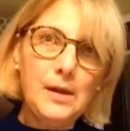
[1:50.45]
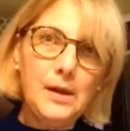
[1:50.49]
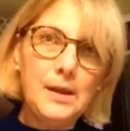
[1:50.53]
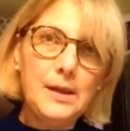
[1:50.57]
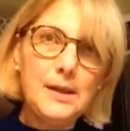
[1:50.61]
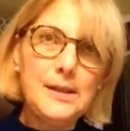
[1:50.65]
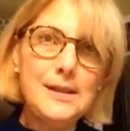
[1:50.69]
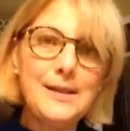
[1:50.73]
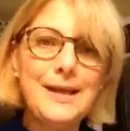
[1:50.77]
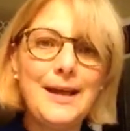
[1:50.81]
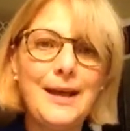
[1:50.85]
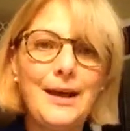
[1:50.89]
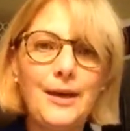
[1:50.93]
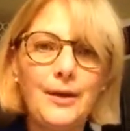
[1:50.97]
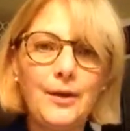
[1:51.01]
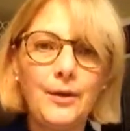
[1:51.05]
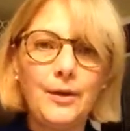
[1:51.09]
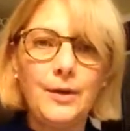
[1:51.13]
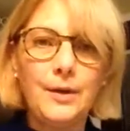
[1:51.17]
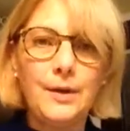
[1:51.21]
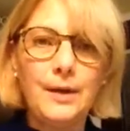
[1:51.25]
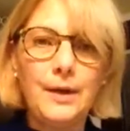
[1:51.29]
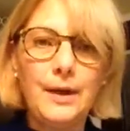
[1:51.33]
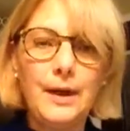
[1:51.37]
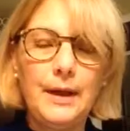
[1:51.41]

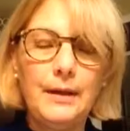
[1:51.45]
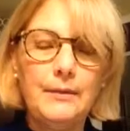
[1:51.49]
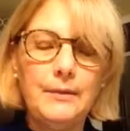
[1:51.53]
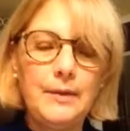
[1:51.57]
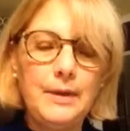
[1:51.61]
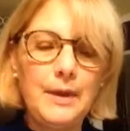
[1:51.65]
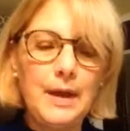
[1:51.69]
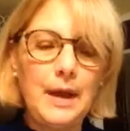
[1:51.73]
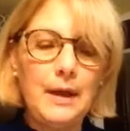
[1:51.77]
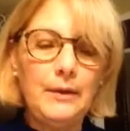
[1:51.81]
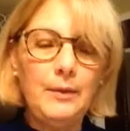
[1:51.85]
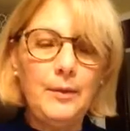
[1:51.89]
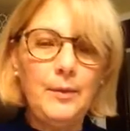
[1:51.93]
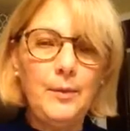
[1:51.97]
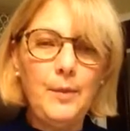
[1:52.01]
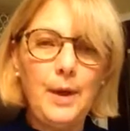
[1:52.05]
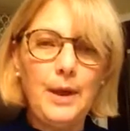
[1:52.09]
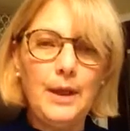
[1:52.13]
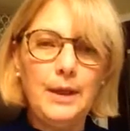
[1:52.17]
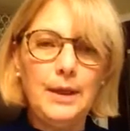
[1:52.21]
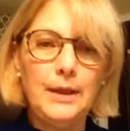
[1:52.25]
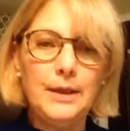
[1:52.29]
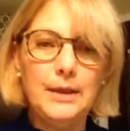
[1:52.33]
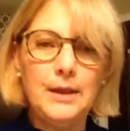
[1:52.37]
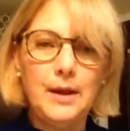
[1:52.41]
standard.
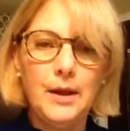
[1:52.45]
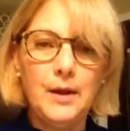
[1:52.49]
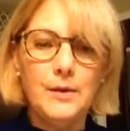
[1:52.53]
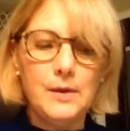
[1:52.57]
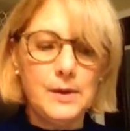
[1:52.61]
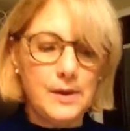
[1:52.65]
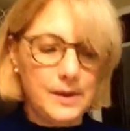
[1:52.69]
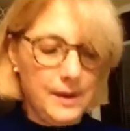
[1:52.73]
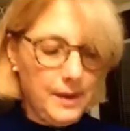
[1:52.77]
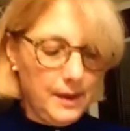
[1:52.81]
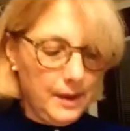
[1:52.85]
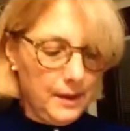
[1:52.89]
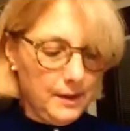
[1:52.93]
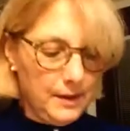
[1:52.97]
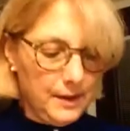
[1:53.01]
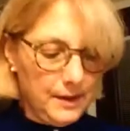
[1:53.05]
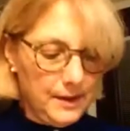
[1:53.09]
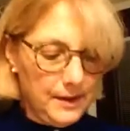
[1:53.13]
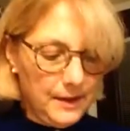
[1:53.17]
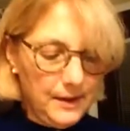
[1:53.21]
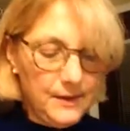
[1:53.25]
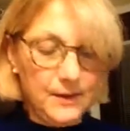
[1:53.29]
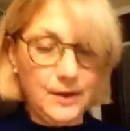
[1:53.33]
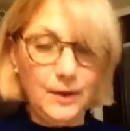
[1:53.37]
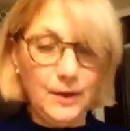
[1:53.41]
Everybody knows that
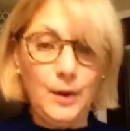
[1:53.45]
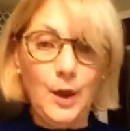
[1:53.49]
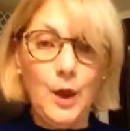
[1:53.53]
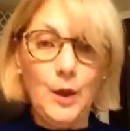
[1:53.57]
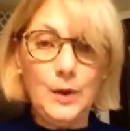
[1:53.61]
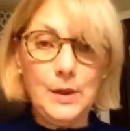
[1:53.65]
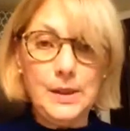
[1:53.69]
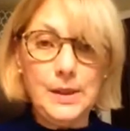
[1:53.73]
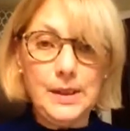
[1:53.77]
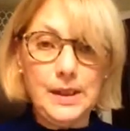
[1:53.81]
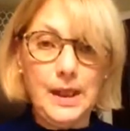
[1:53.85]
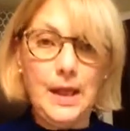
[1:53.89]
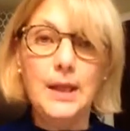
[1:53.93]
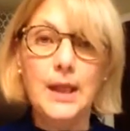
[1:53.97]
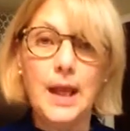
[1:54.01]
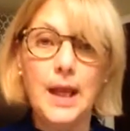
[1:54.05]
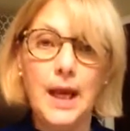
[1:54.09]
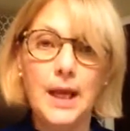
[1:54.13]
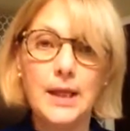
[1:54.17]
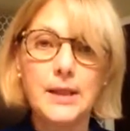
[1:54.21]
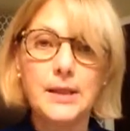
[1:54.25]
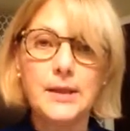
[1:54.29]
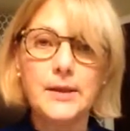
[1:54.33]
Cicero said that.